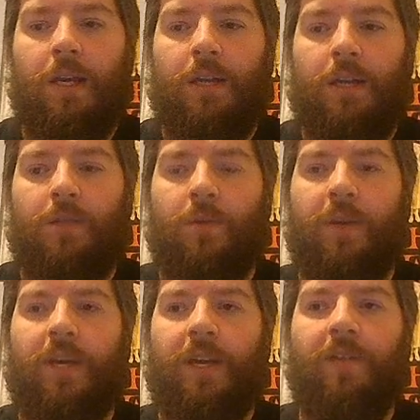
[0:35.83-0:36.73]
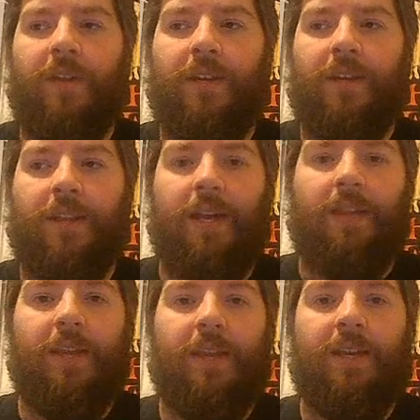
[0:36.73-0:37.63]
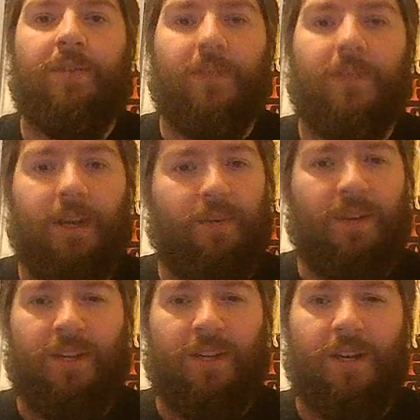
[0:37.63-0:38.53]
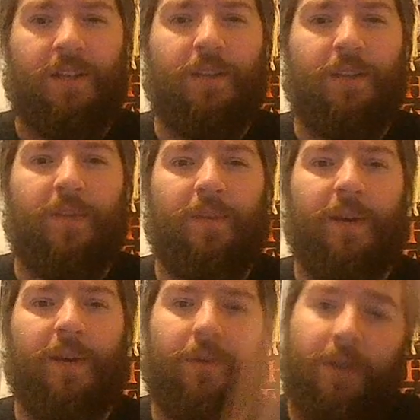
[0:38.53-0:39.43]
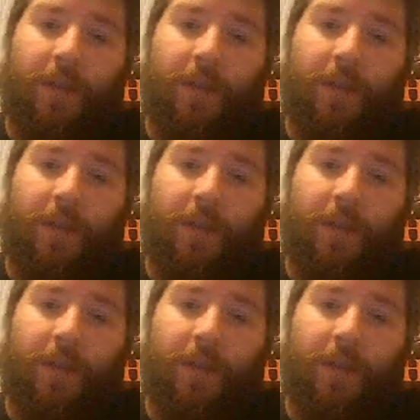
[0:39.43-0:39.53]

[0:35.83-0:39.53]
so we're going to get right into that, and then after that I'll probably talk a little bit about